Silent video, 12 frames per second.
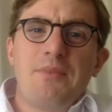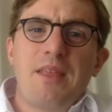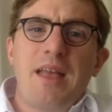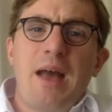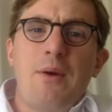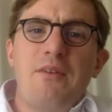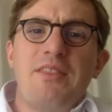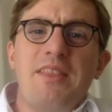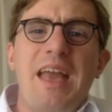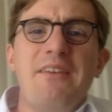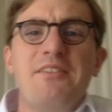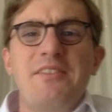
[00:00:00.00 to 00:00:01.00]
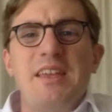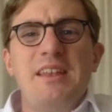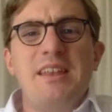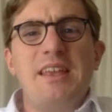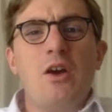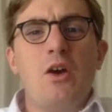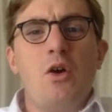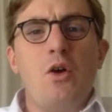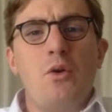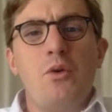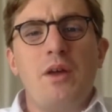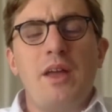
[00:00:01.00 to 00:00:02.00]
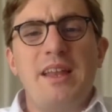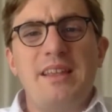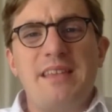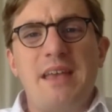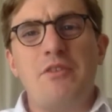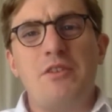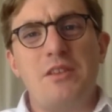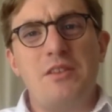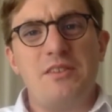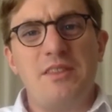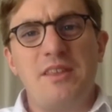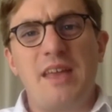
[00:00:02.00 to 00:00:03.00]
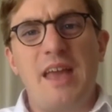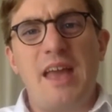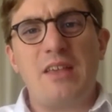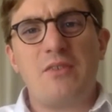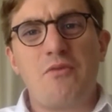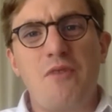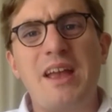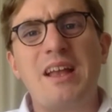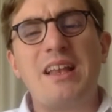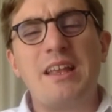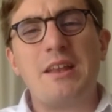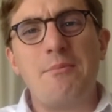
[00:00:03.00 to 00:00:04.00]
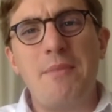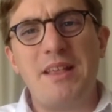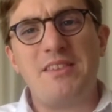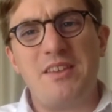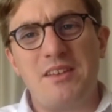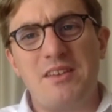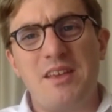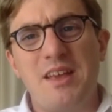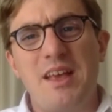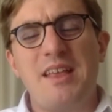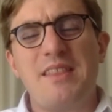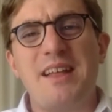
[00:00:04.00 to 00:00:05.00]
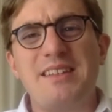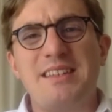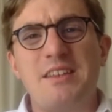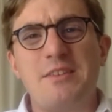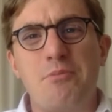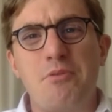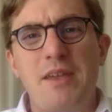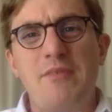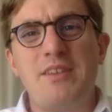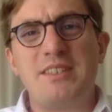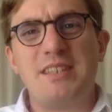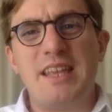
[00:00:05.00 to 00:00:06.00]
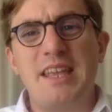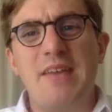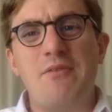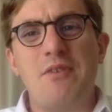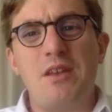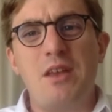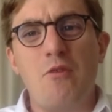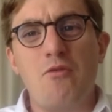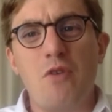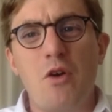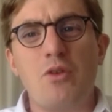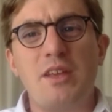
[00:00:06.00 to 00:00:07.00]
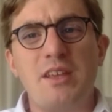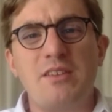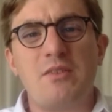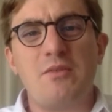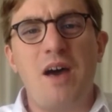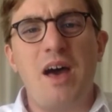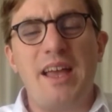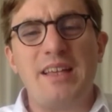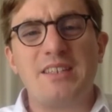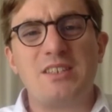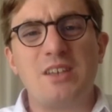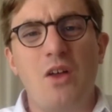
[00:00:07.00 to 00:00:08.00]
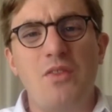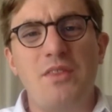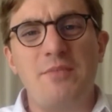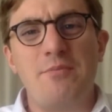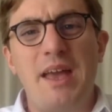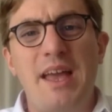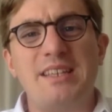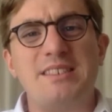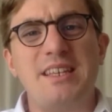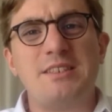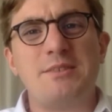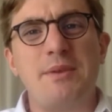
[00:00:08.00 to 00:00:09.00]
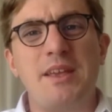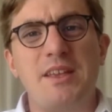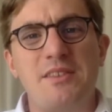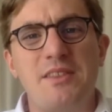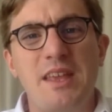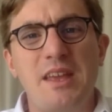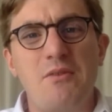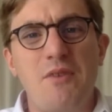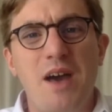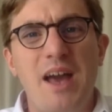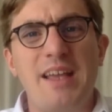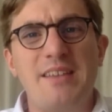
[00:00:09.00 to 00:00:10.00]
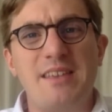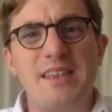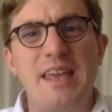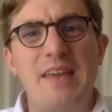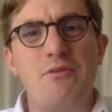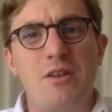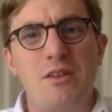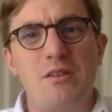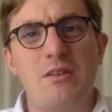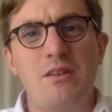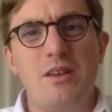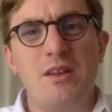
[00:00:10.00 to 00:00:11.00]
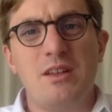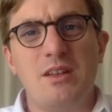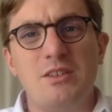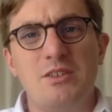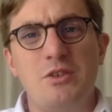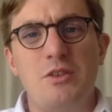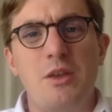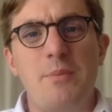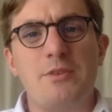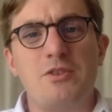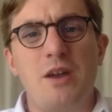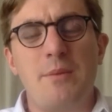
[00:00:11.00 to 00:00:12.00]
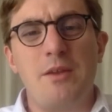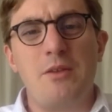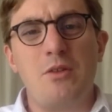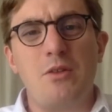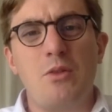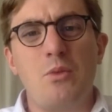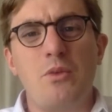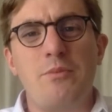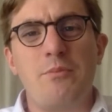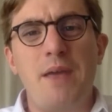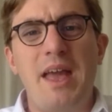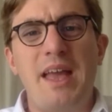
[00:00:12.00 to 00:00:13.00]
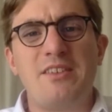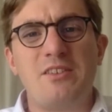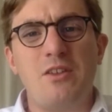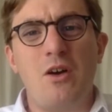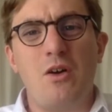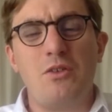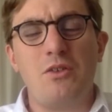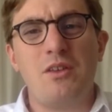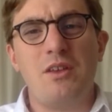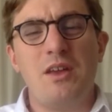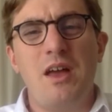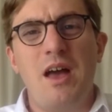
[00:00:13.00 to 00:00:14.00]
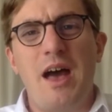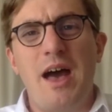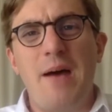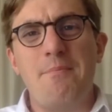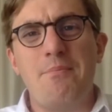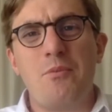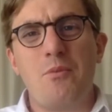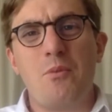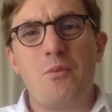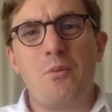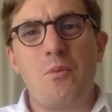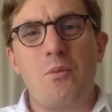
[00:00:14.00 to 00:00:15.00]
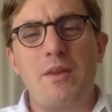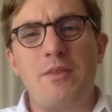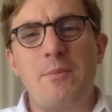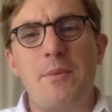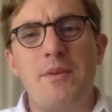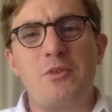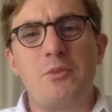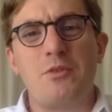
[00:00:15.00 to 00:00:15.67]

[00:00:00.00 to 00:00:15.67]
However, the FCDO, in its evidence in the case, frankly admitted that it had previously given erroneous advice on this basis, because the advice given to the upper tribunal was based on whether permission was